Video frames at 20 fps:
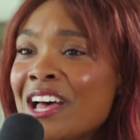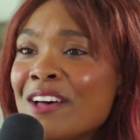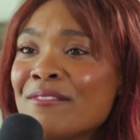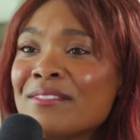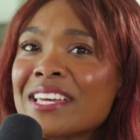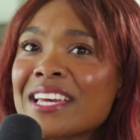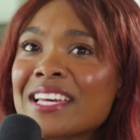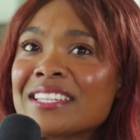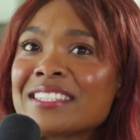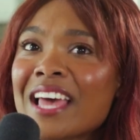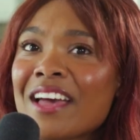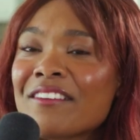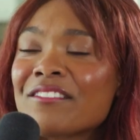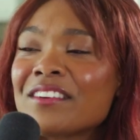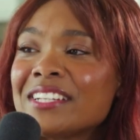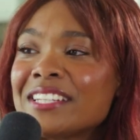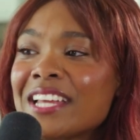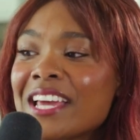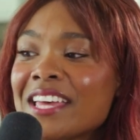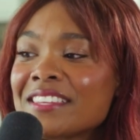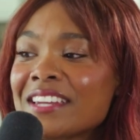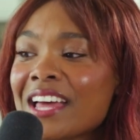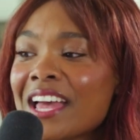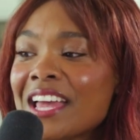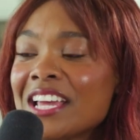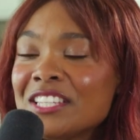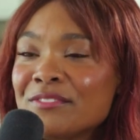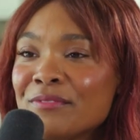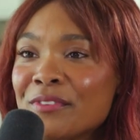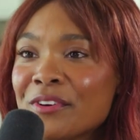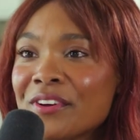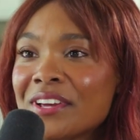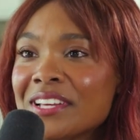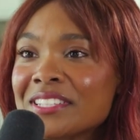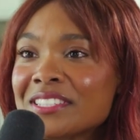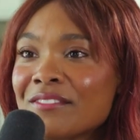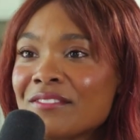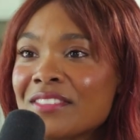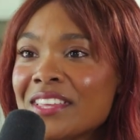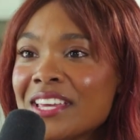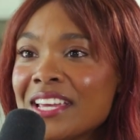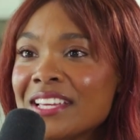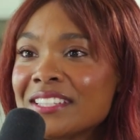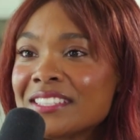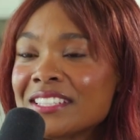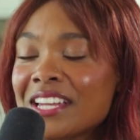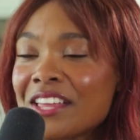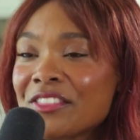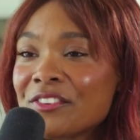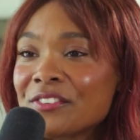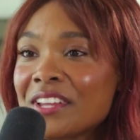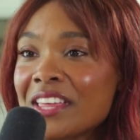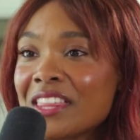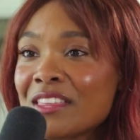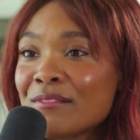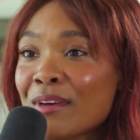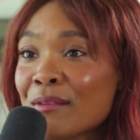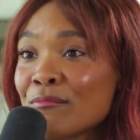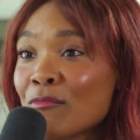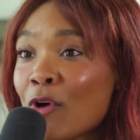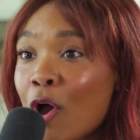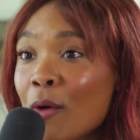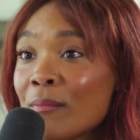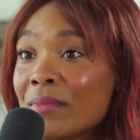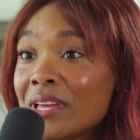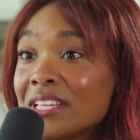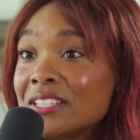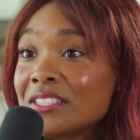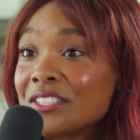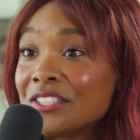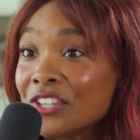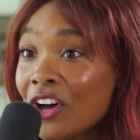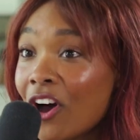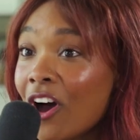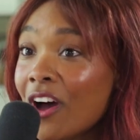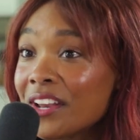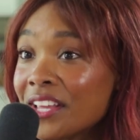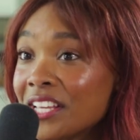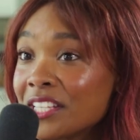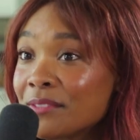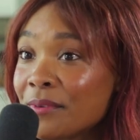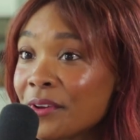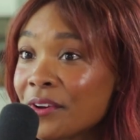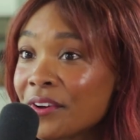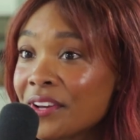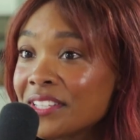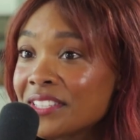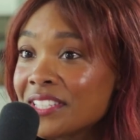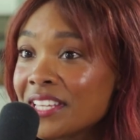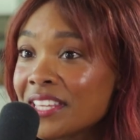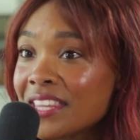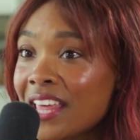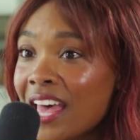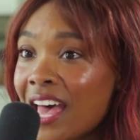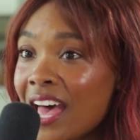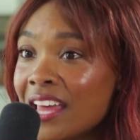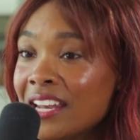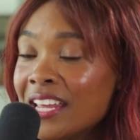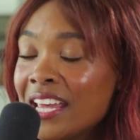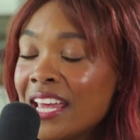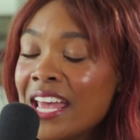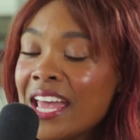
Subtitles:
because every day that I experience something is another day that my mom is not experiencing that.